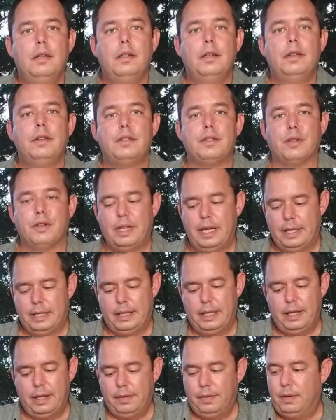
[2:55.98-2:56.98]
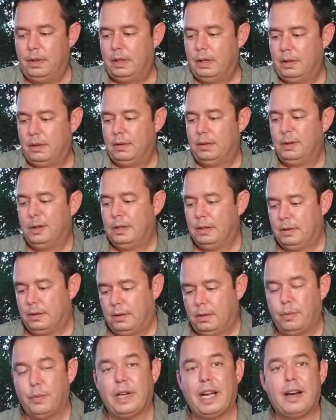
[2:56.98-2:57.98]
So that's it.
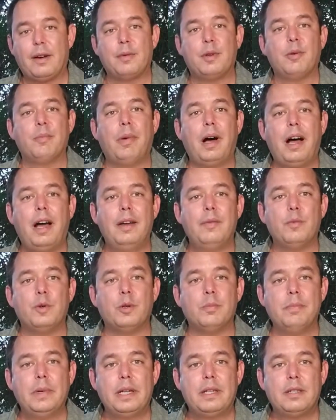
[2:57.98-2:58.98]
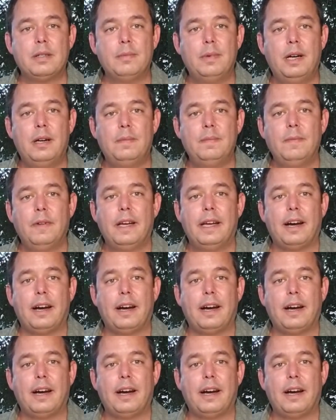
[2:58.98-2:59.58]
We got them combined. We'll mix them up.